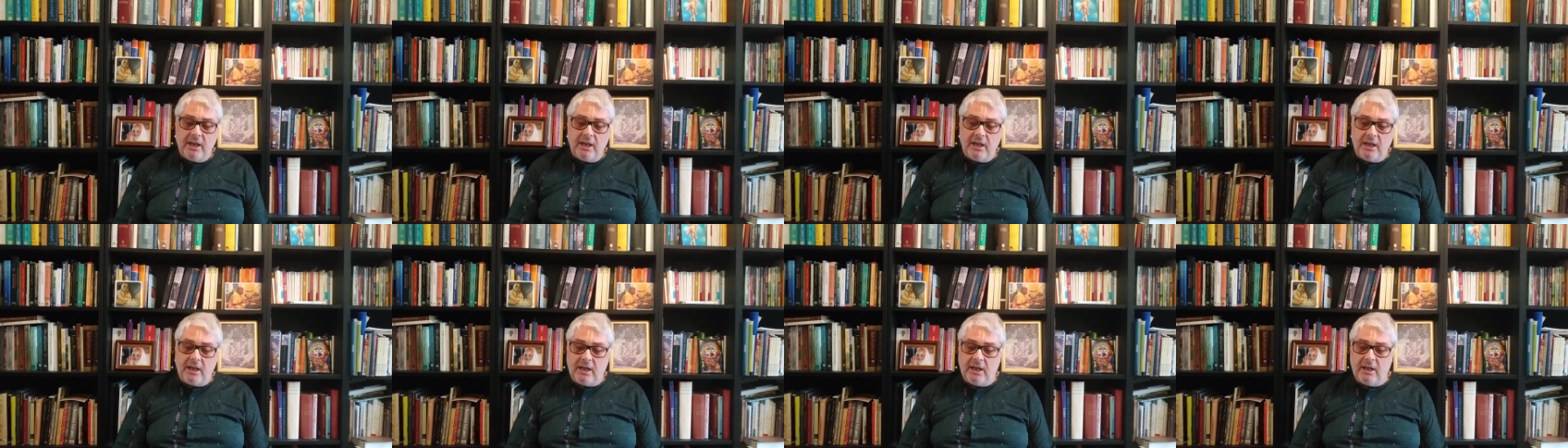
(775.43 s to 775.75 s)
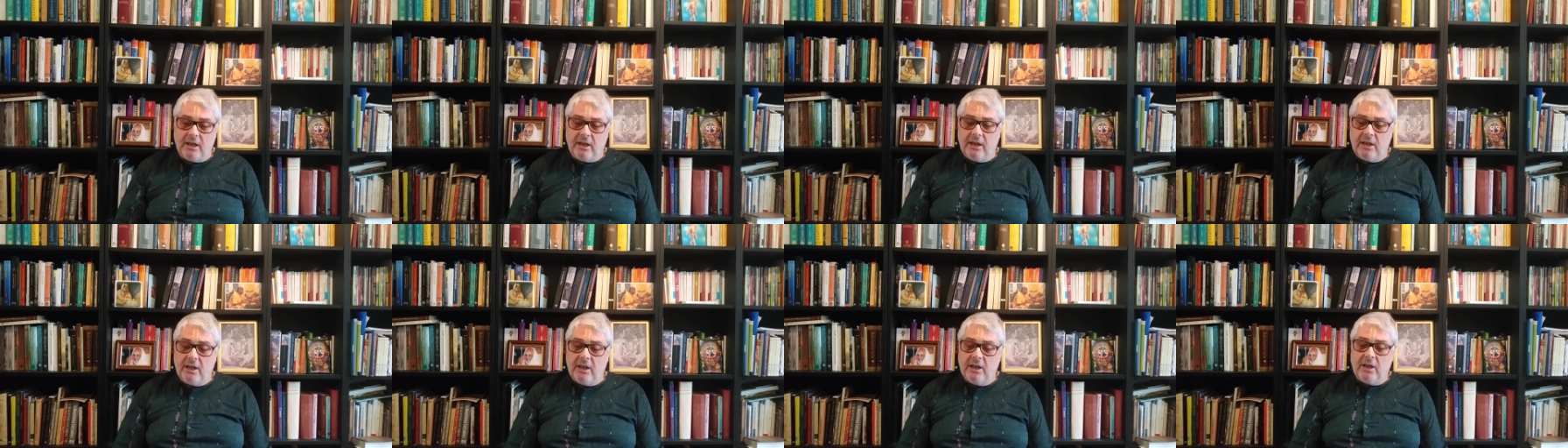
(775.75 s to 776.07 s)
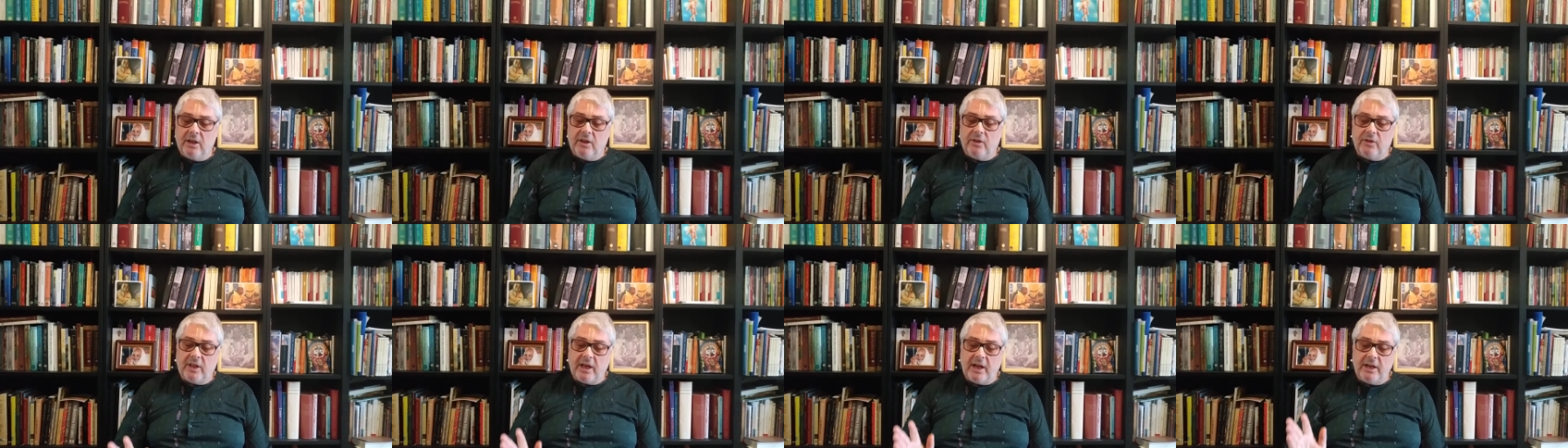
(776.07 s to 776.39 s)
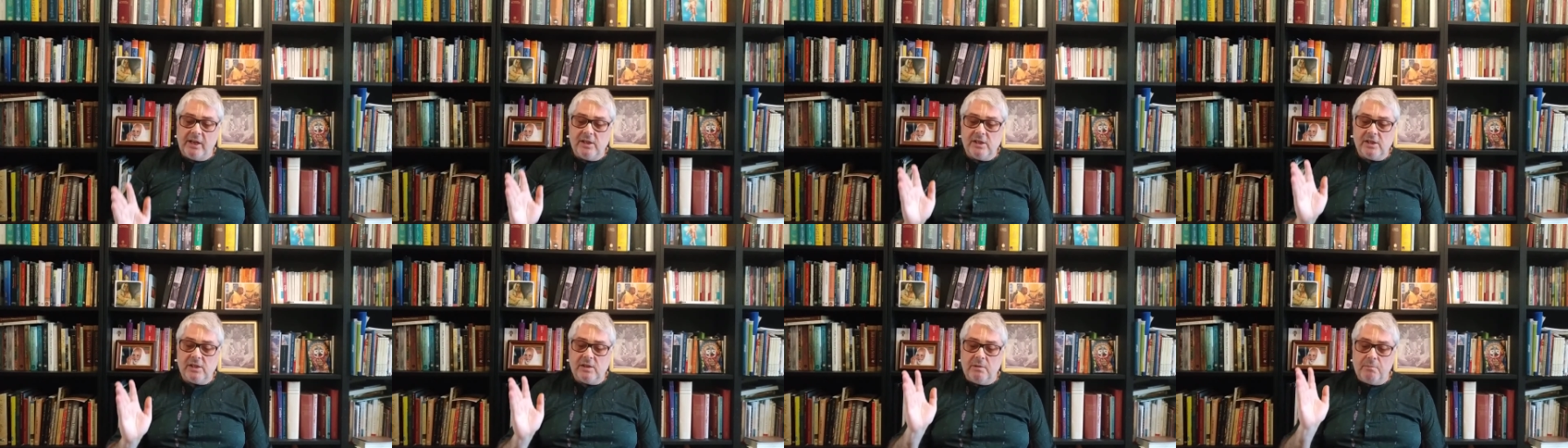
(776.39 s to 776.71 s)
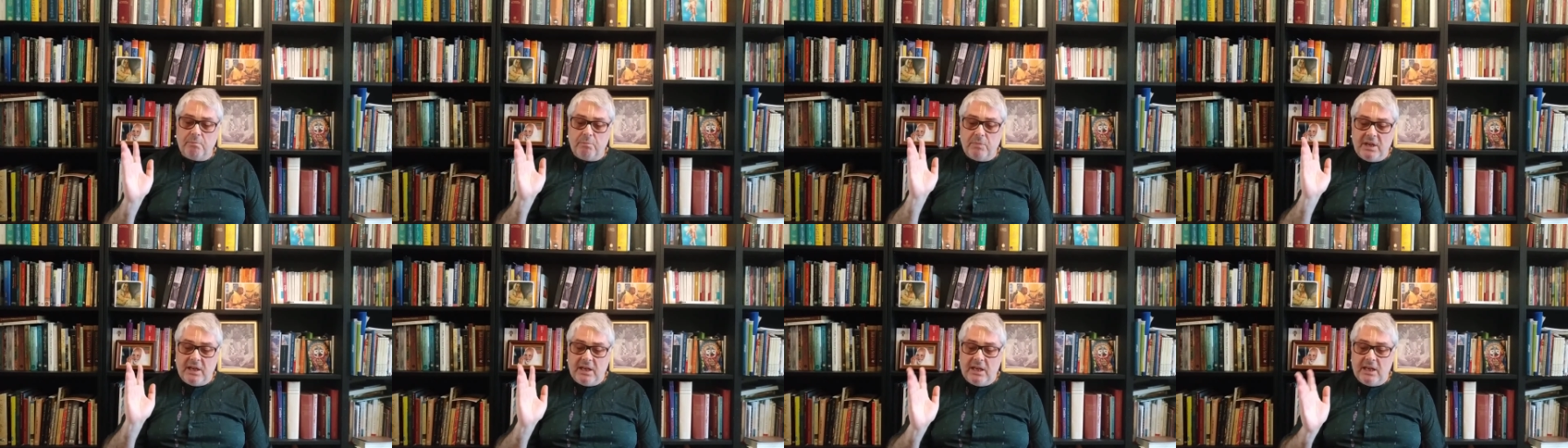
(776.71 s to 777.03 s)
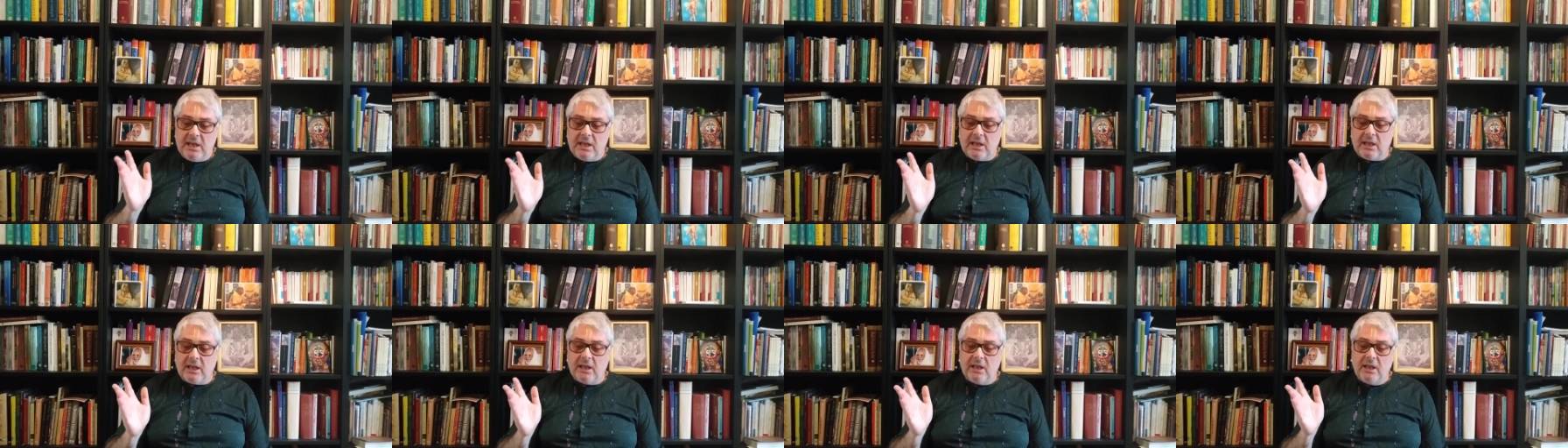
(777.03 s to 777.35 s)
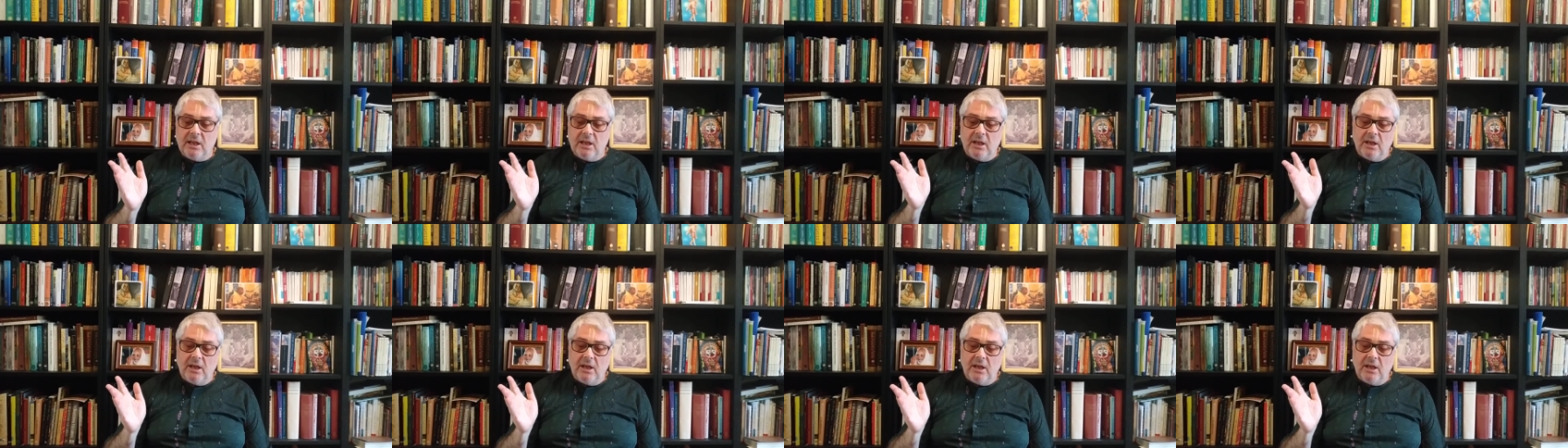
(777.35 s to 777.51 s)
Uh, that is the meaning.